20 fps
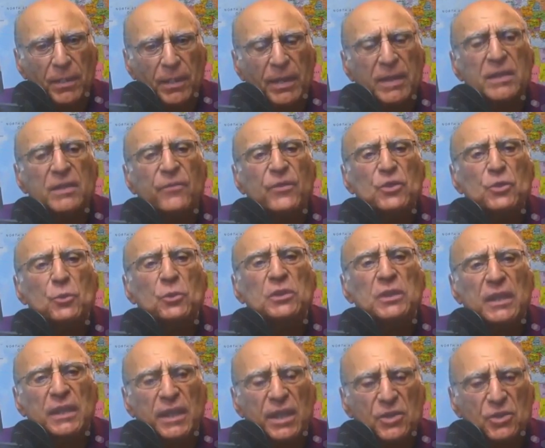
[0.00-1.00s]
individuals
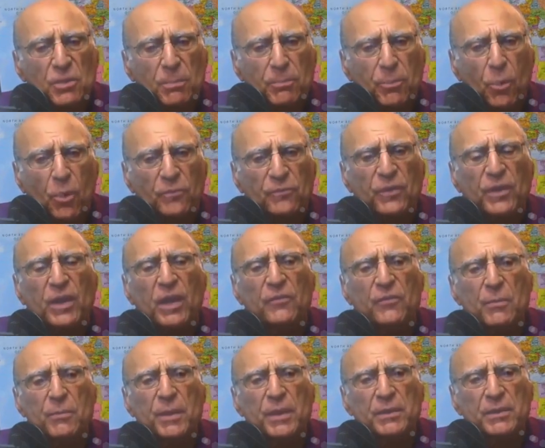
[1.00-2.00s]
that they support for
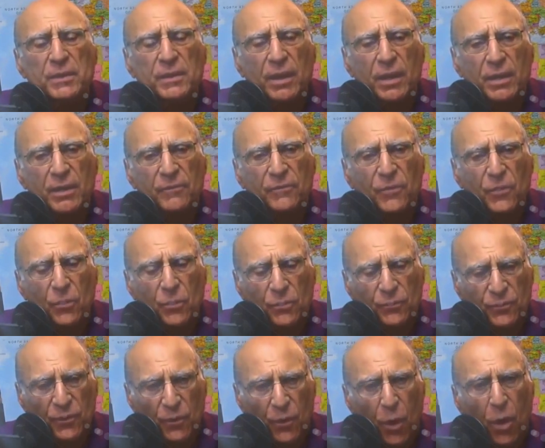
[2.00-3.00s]
government, uh, for,
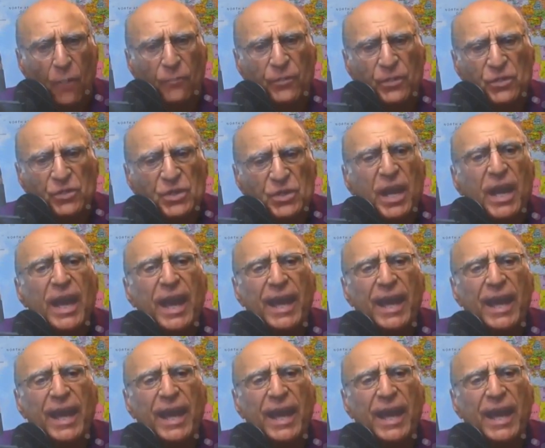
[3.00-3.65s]
for office,